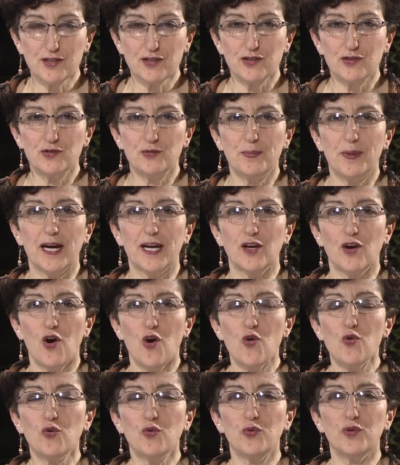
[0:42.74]
you by
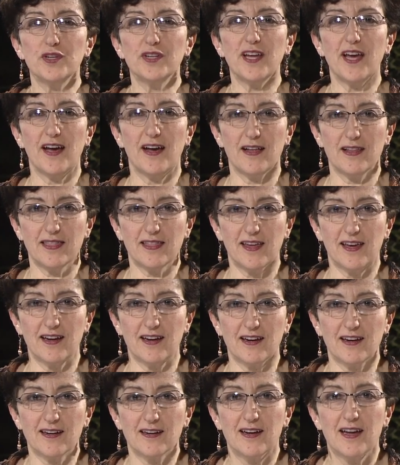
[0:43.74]
Oakwood
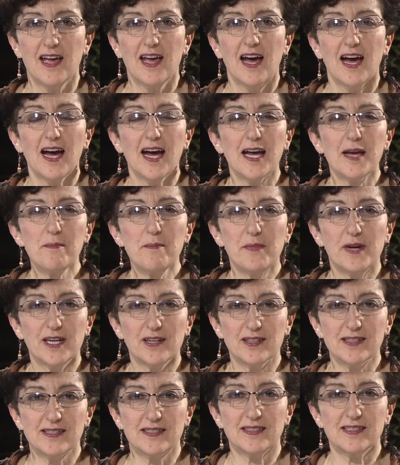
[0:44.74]
Healthcare. I'm
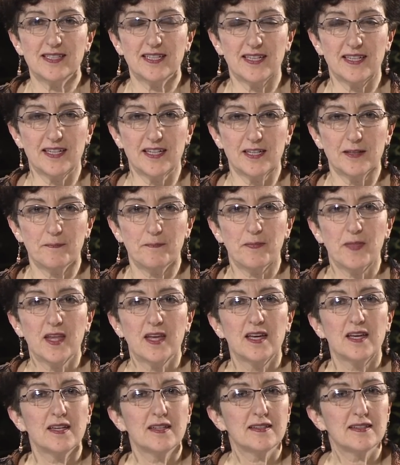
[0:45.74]
Mary Zatina.
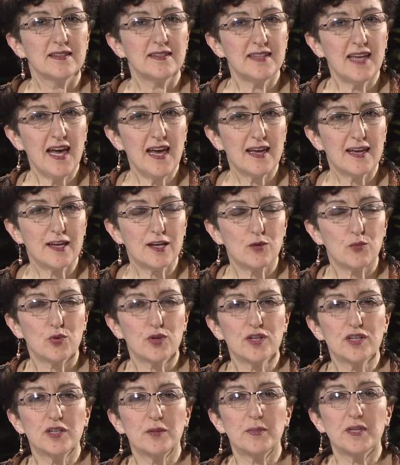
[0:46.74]
Today, we're
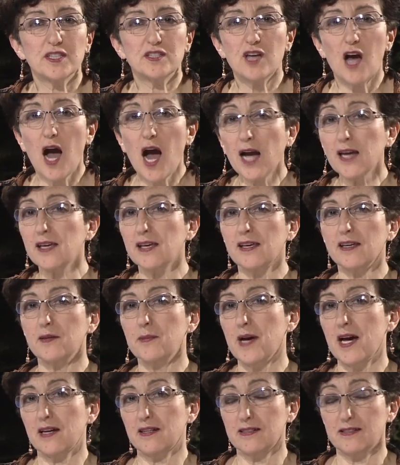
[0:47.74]
going to be talking
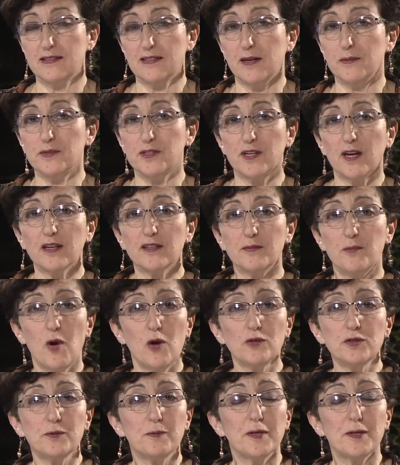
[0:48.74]
about a subject
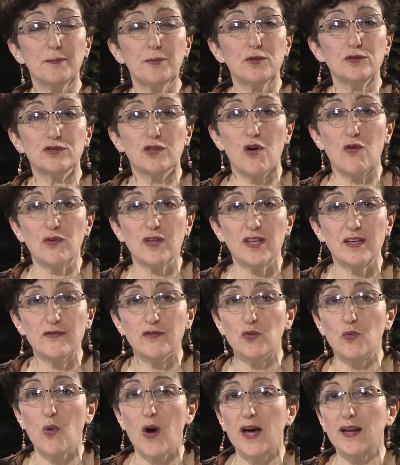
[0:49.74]
most people don't
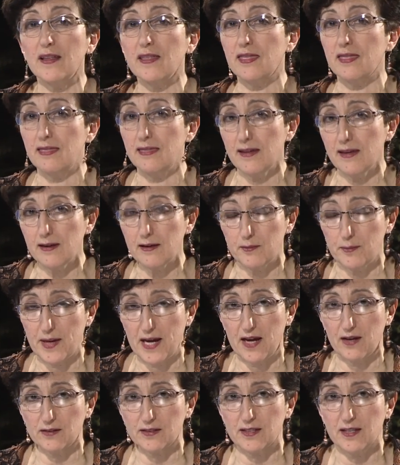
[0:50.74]
even want to think
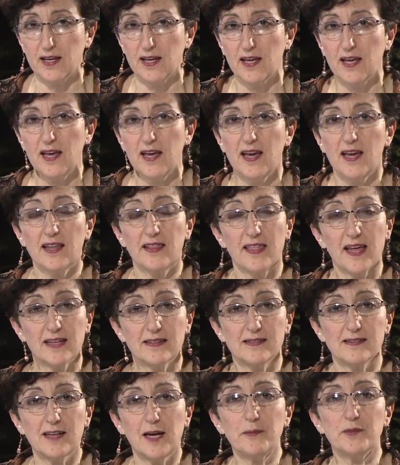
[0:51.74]
about, and
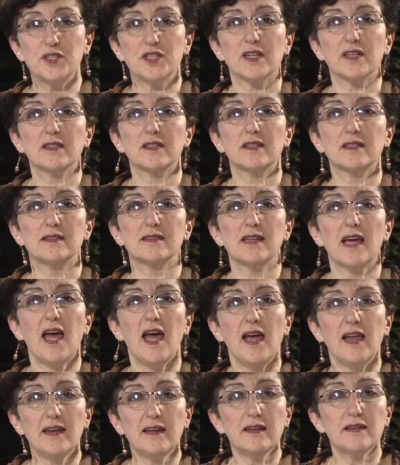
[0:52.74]
that subject is
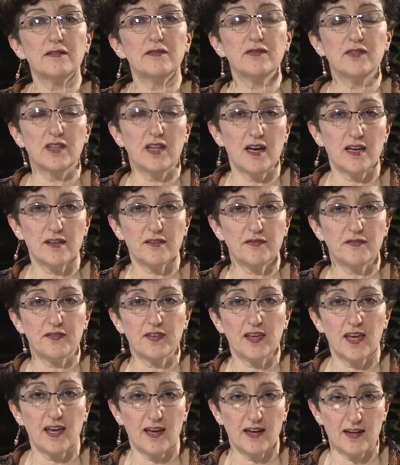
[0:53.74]
end-of-life
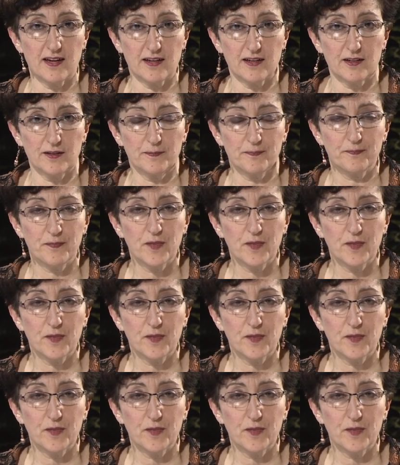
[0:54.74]
care.